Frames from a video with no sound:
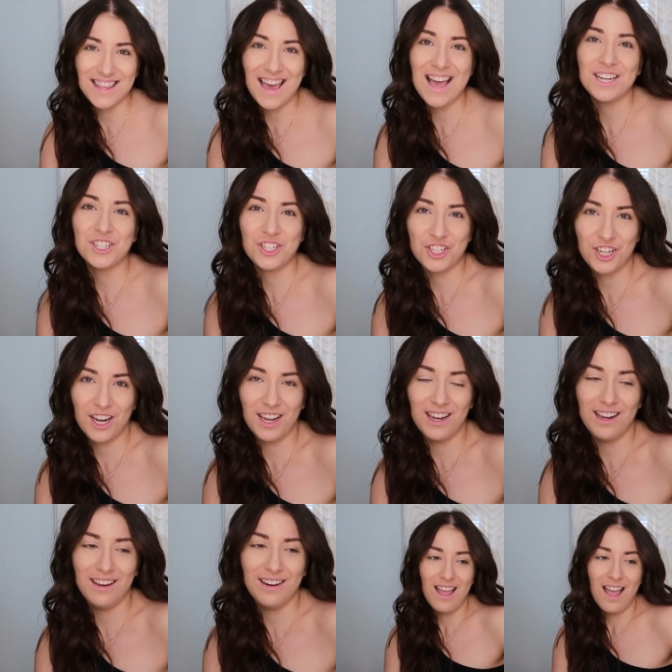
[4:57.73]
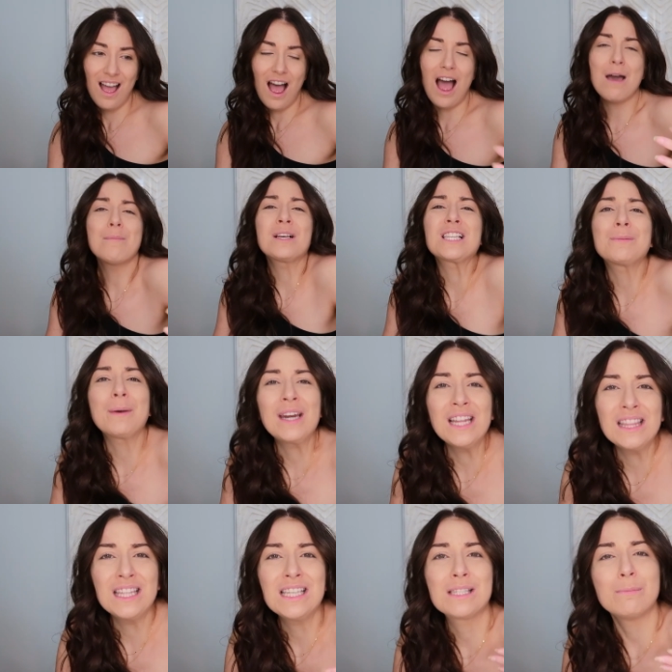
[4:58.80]
that shade, I'm
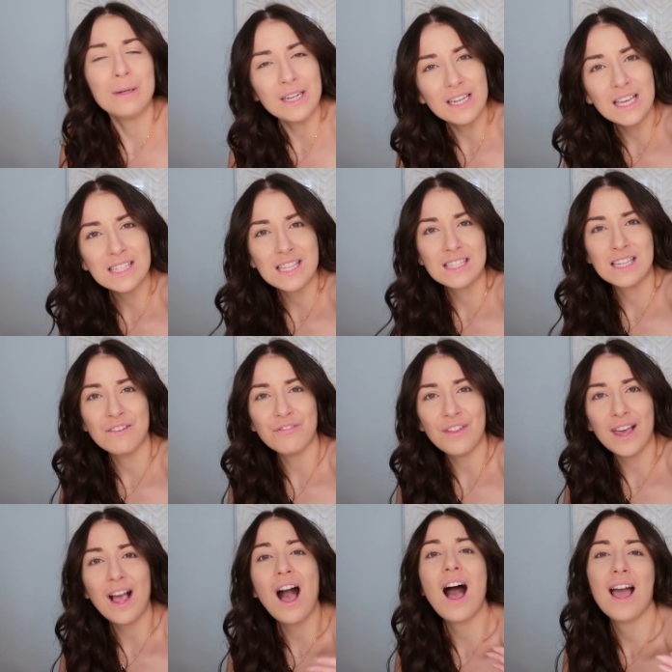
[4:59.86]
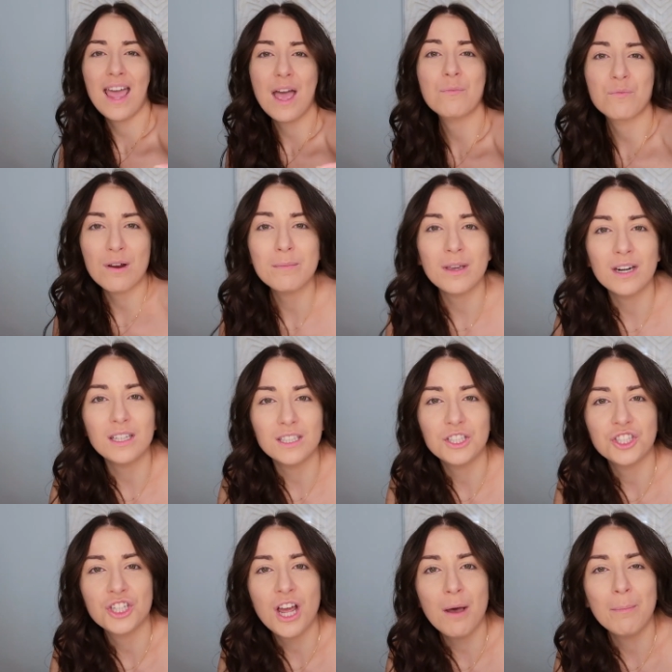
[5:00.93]
explaining these meanings as if like I am Remi and
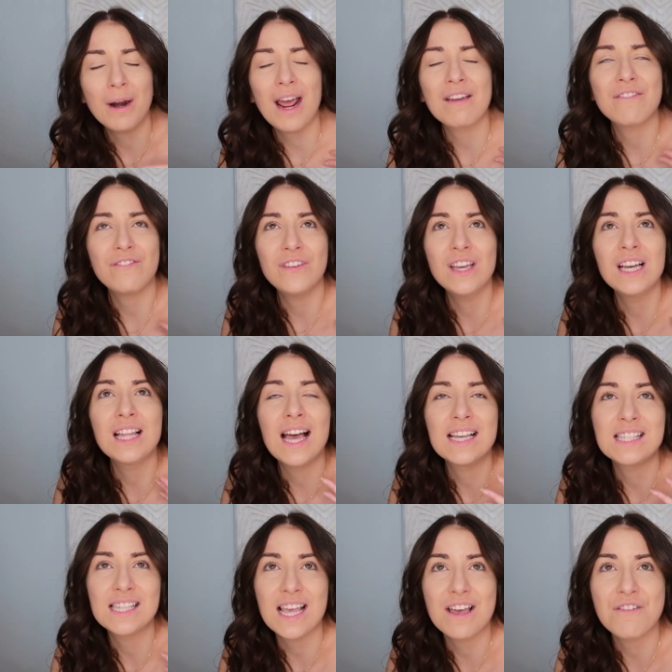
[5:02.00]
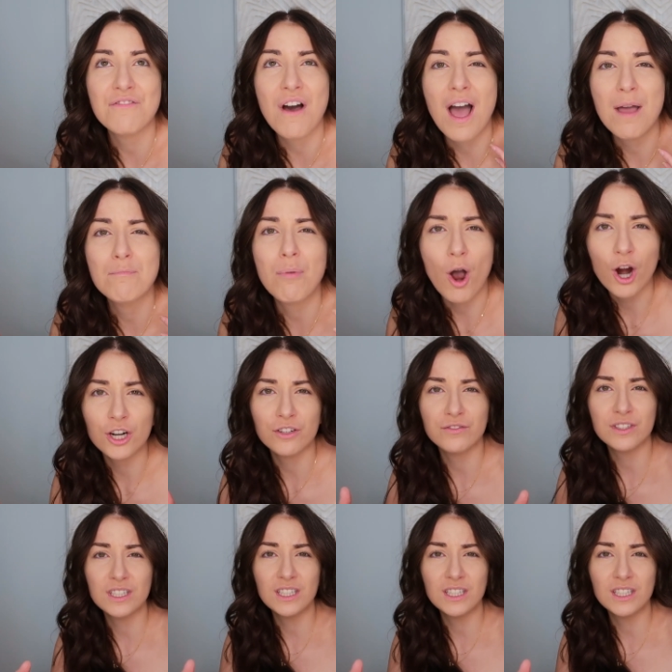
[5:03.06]
Alisha, but I feel as if I'm part of the